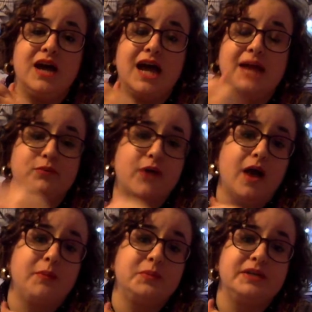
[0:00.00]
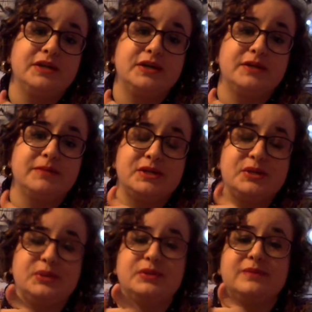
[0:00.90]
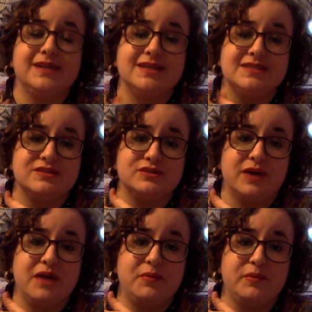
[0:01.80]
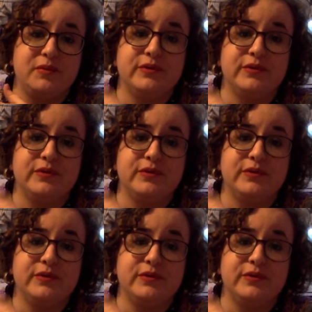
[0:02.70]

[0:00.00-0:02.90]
I'd probably hurt my shoulder because they're so hypermobile.